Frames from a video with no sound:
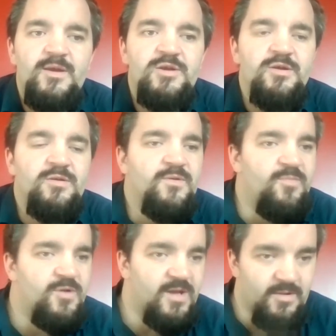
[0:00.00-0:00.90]
issues with
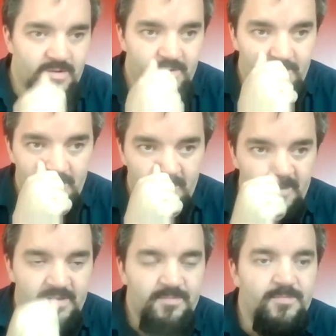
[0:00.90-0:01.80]
particular
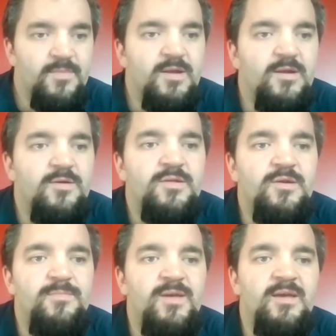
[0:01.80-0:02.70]
schools?
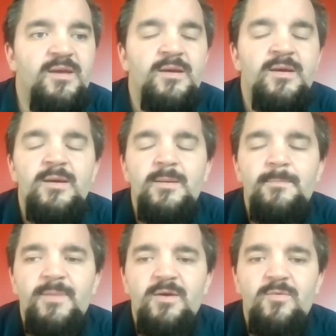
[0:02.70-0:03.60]
So be
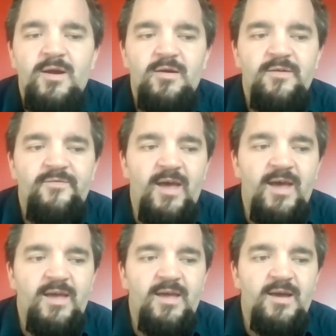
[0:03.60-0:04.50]
aware of
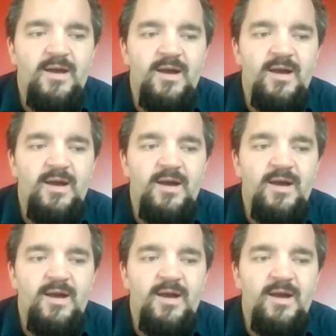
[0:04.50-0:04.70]
that.